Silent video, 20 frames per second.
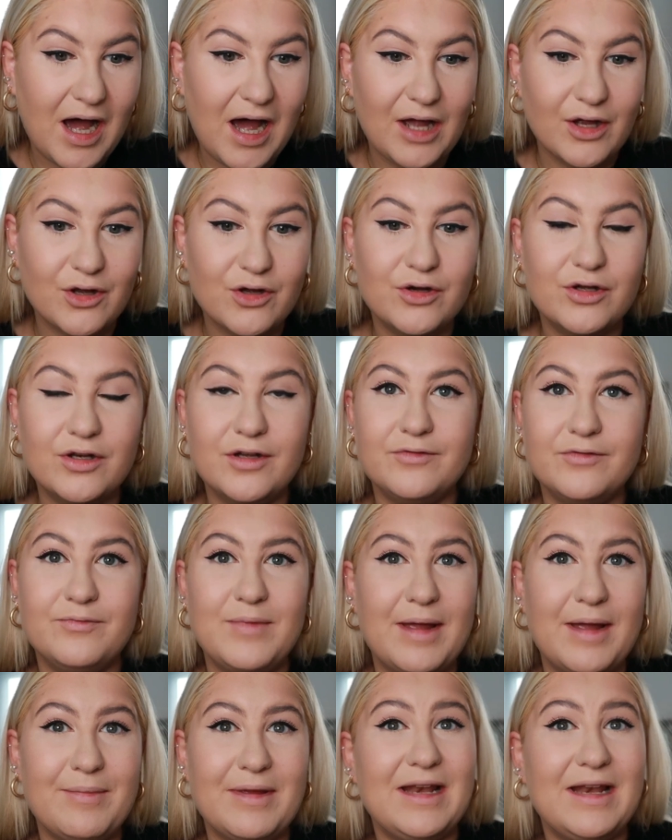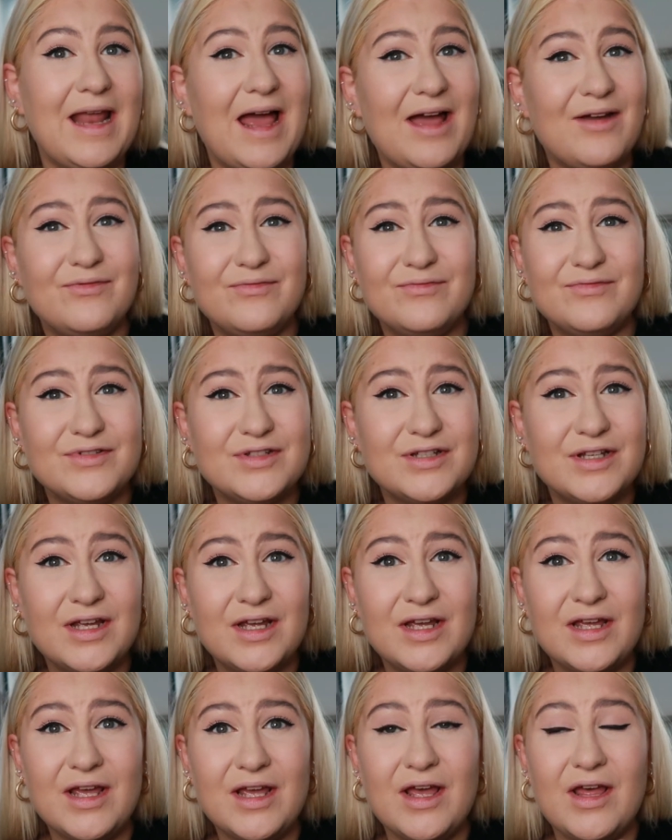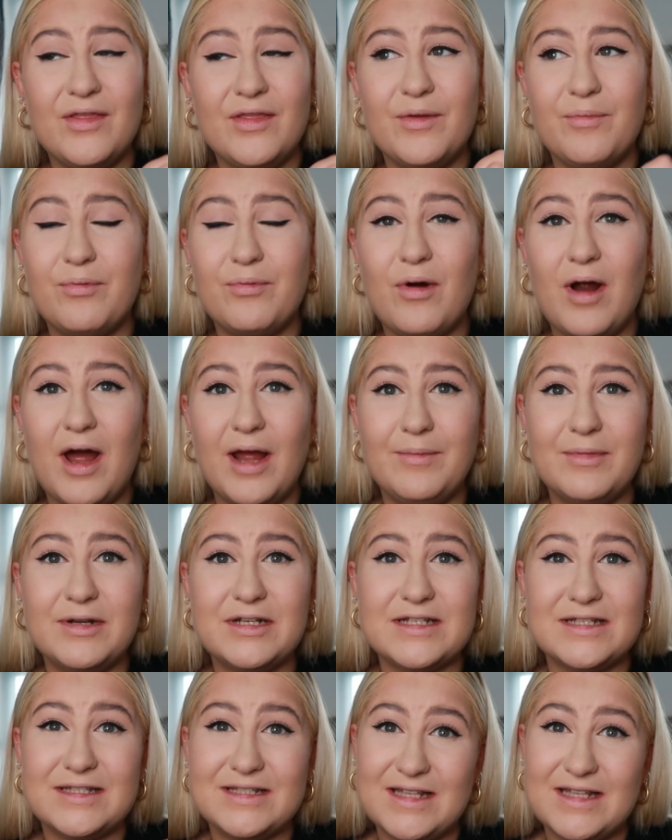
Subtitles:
I could have maybe left the primer to